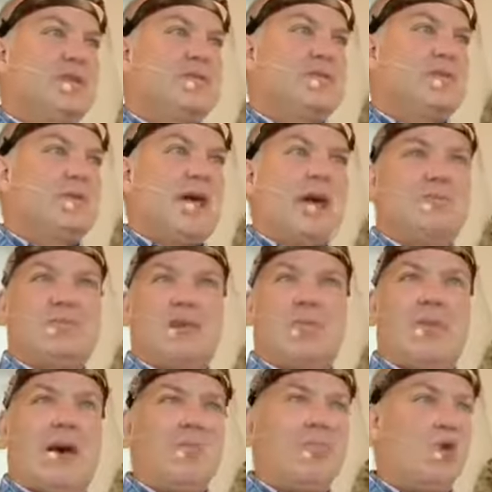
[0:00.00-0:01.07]
Sometimes I
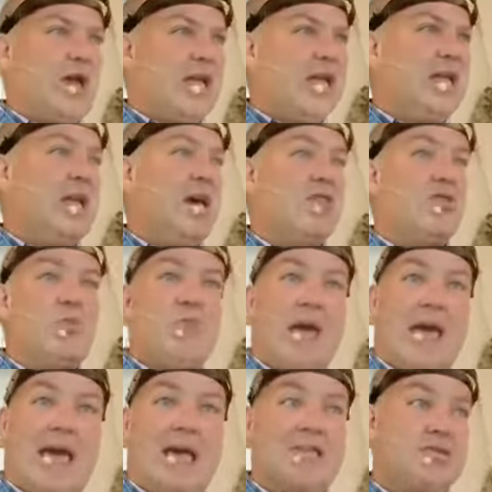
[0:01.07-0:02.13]
might bring in other
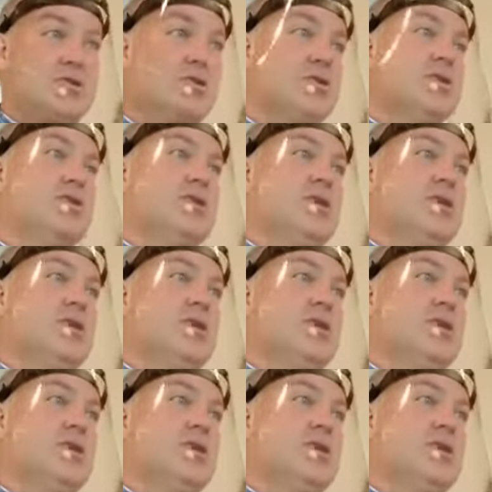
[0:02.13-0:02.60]
pastors